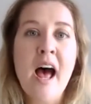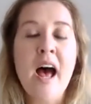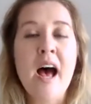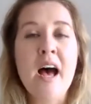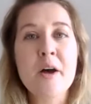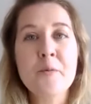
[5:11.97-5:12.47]

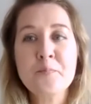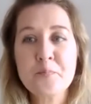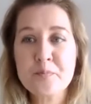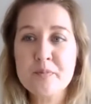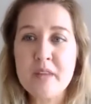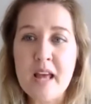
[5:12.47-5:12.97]

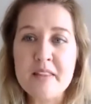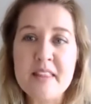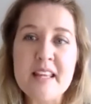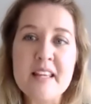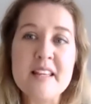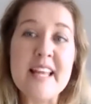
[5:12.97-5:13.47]

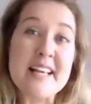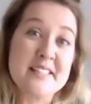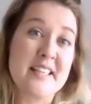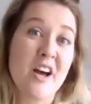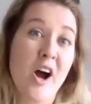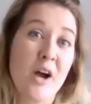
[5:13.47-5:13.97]
The next
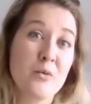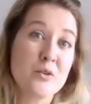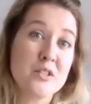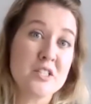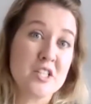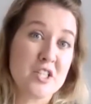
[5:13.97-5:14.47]
thing I
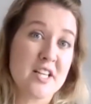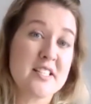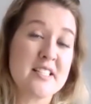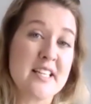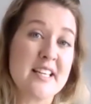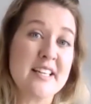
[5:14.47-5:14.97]
would
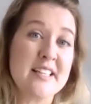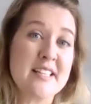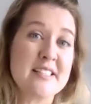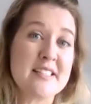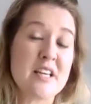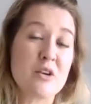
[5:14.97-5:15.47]
suggest
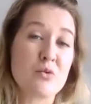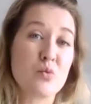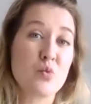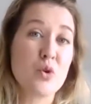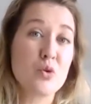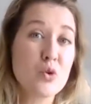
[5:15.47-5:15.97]
is
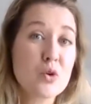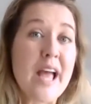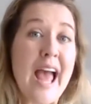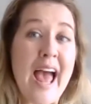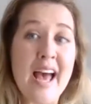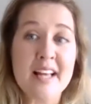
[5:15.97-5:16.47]
look
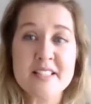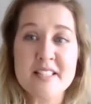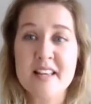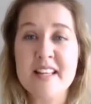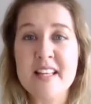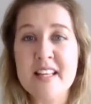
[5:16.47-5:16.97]
at
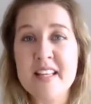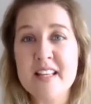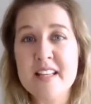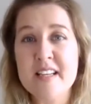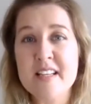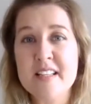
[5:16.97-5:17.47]

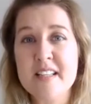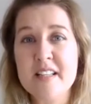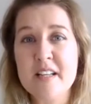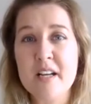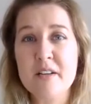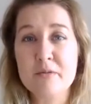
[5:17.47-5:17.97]
the
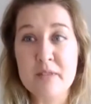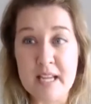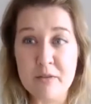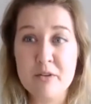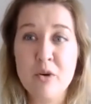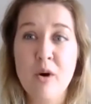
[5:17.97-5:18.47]
key
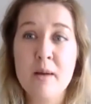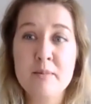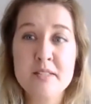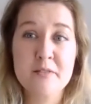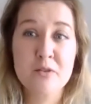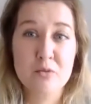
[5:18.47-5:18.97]

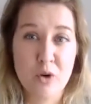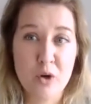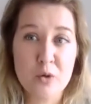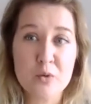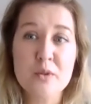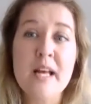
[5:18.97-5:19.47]
requirements of the role